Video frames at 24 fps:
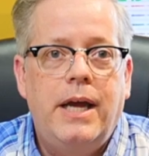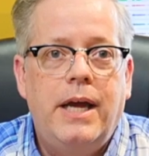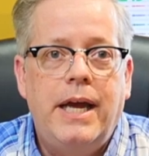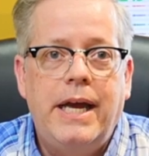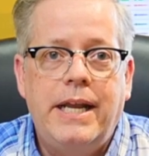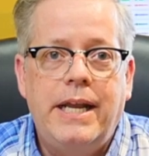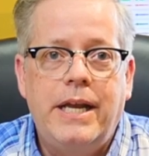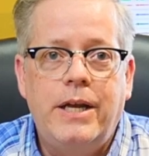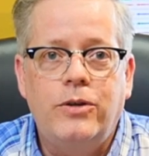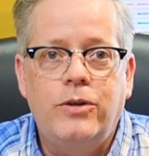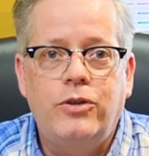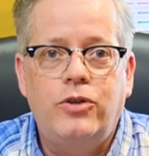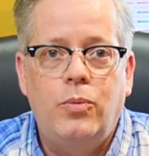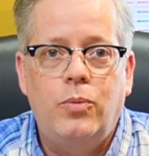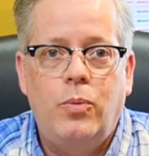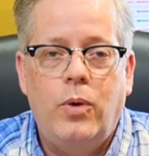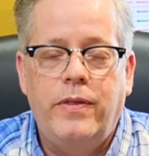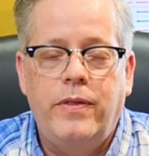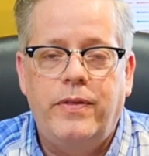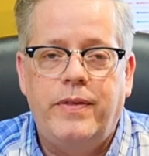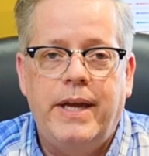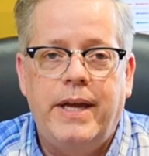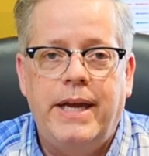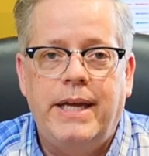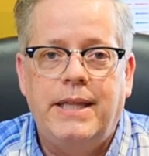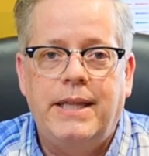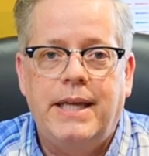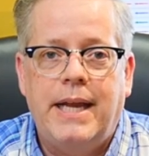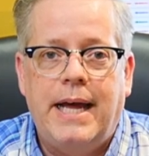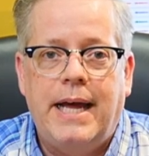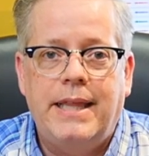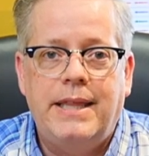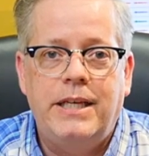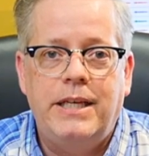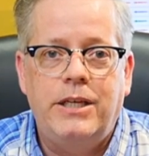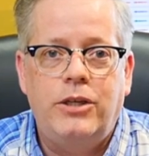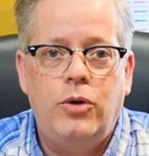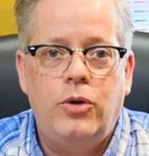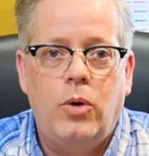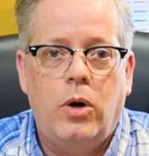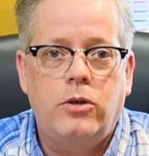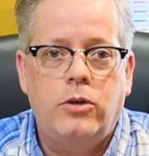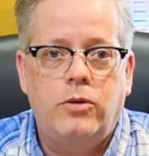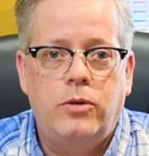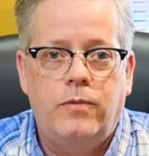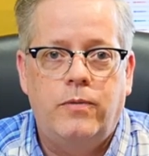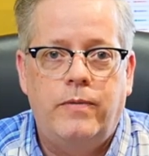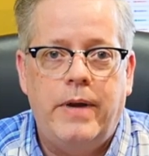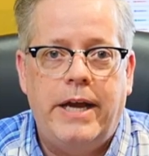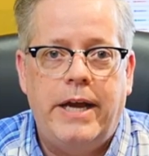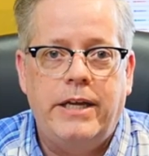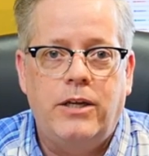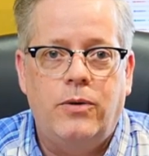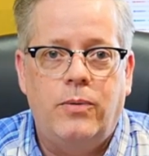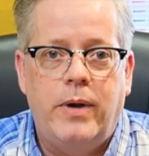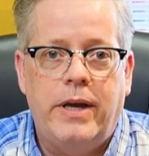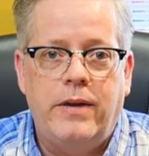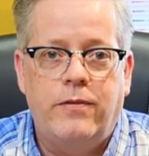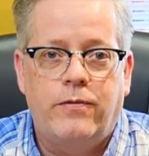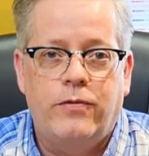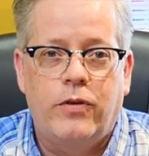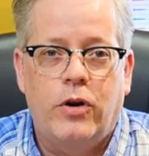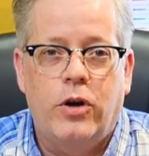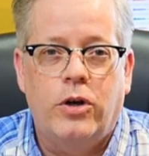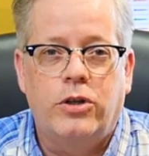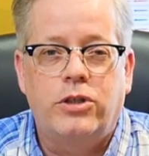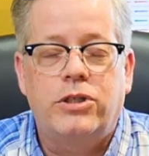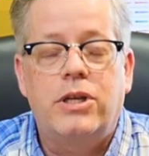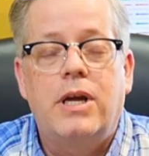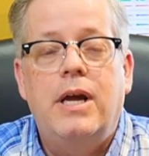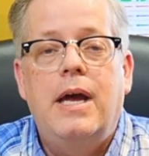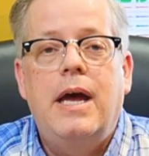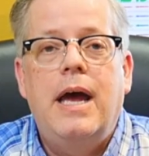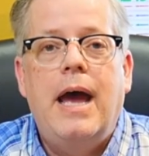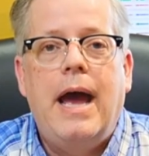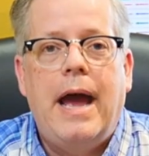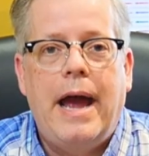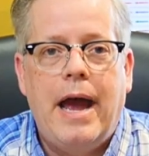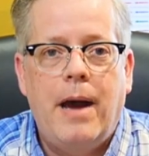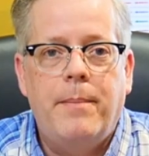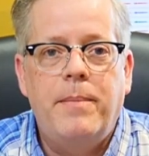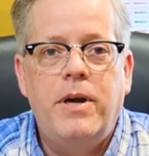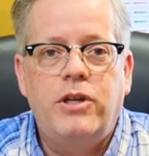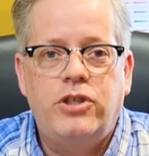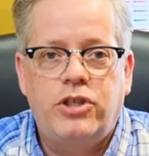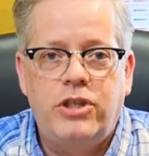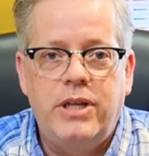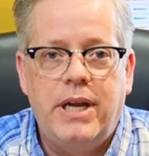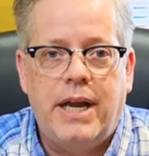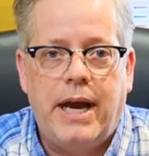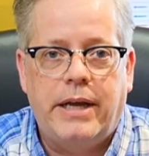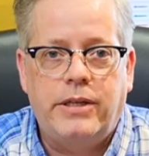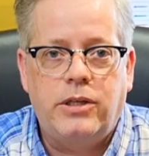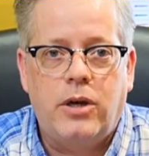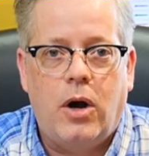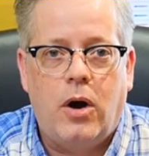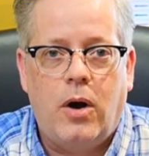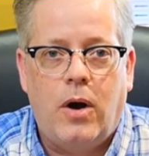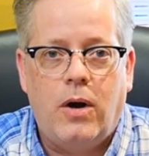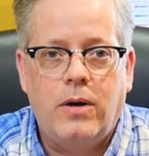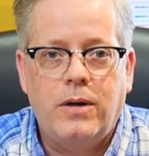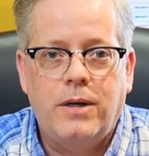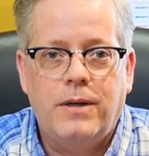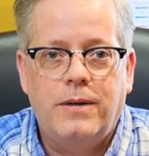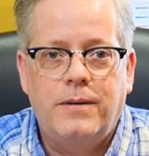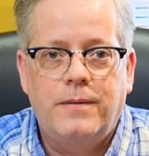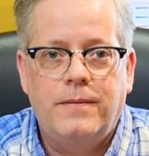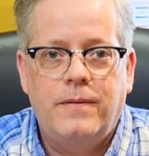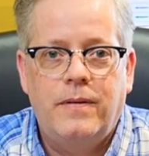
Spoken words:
And here's the one thing that I think you ought to evaluate first. How much did I talk?